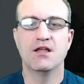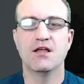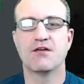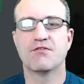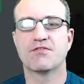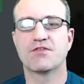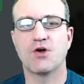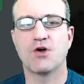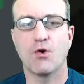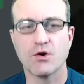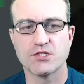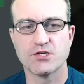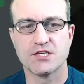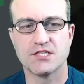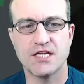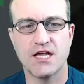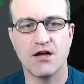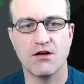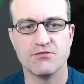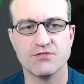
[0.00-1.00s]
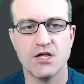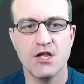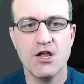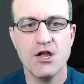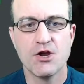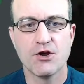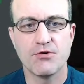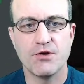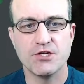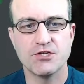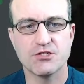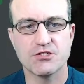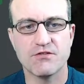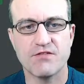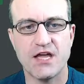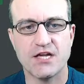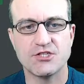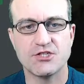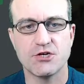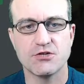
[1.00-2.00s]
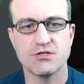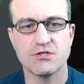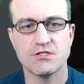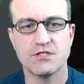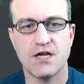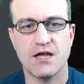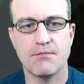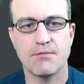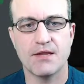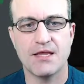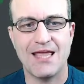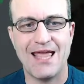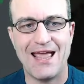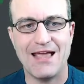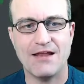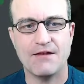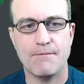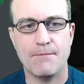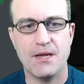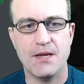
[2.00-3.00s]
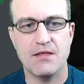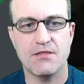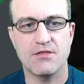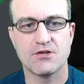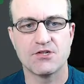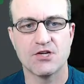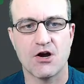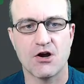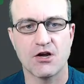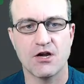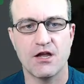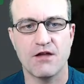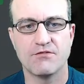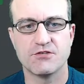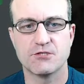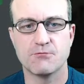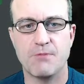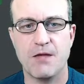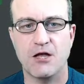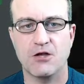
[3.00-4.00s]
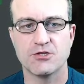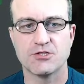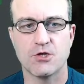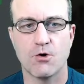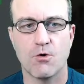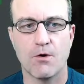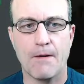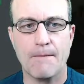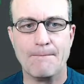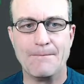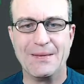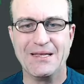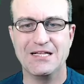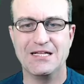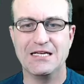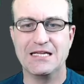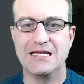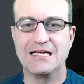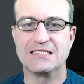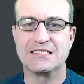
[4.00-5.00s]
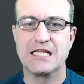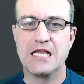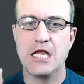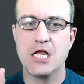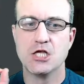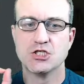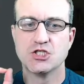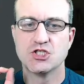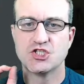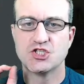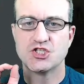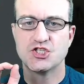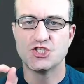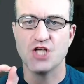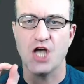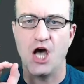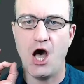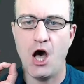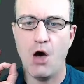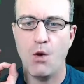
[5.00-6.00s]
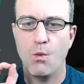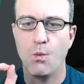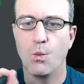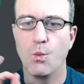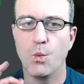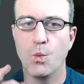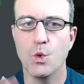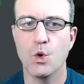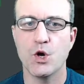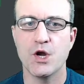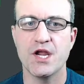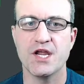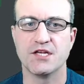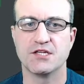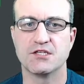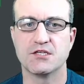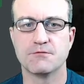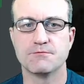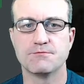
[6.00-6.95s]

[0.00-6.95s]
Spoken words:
Of course it's elves. Creatures of that chosen type can't be the target of spells or abilities. Sweet.